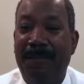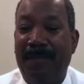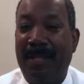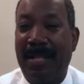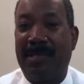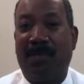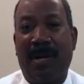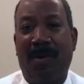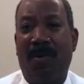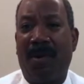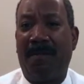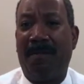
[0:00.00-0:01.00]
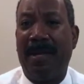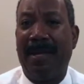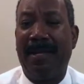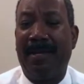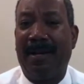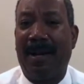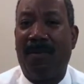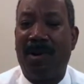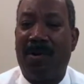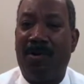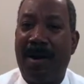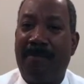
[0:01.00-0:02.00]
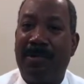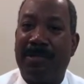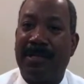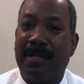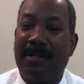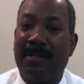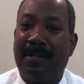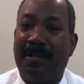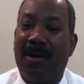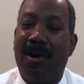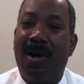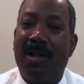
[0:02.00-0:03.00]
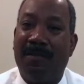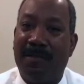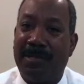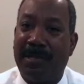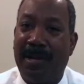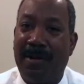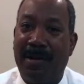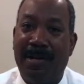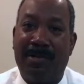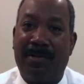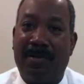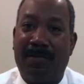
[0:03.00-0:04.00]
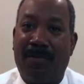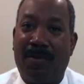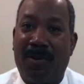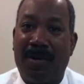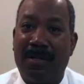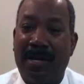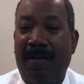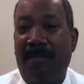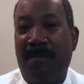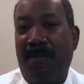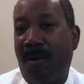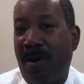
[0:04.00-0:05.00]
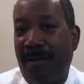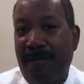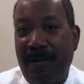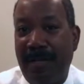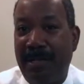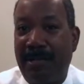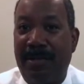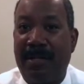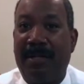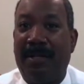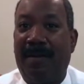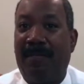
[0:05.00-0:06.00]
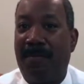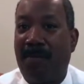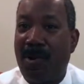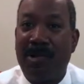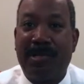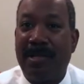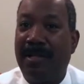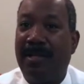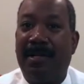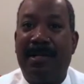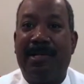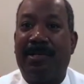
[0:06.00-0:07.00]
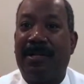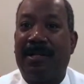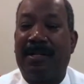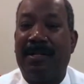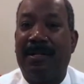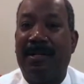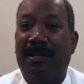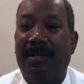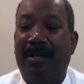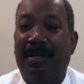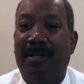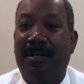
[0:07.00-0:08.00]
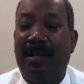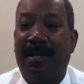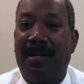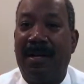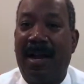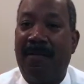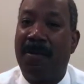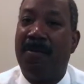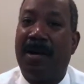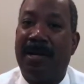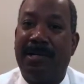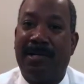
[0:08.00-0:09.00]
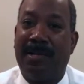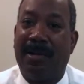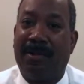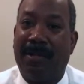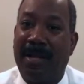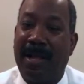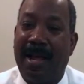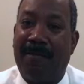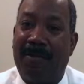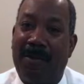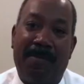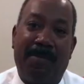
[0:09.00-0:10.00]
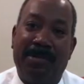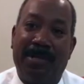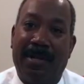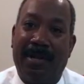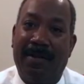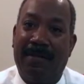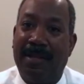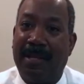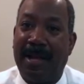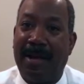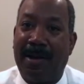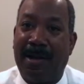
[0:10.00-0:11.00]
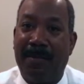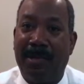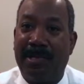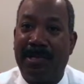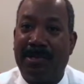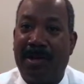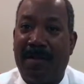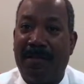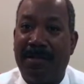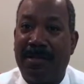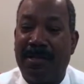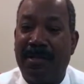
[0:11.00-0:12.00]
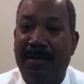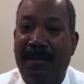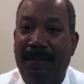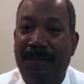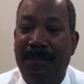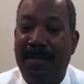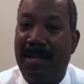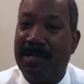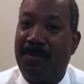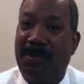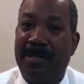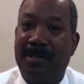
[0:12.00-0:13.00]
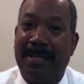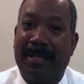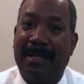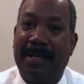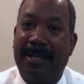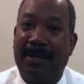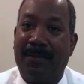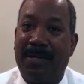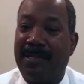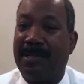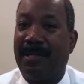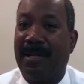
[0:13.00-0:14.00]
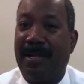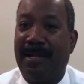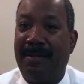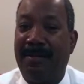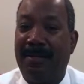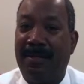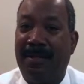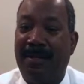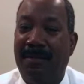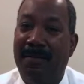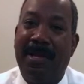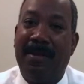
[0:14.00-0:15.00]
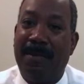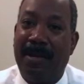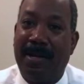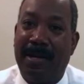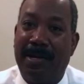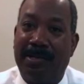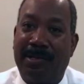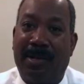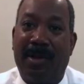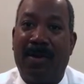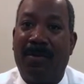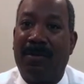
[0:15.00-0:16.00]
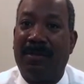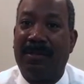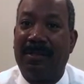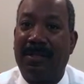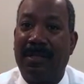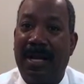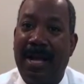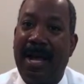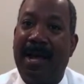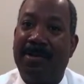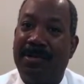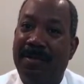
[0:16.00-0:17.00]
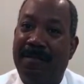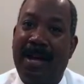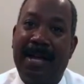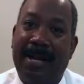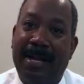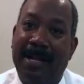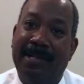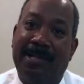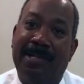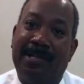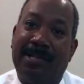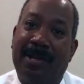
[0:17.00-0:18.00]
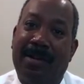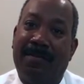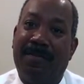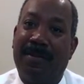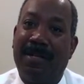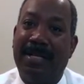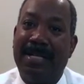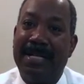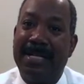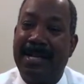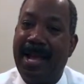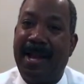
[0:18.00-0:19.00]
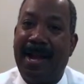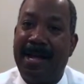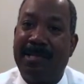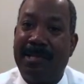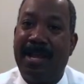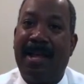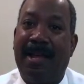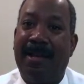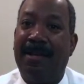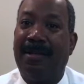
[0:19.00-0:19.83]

And that's what I want to be. I want to represent all of us here in District 4. Every part of the district, every person in the district. Everybody should know that they a representative in the county commissioner's office. As President Lincoln once said many, many years ago, a house divided against itself cannot stand.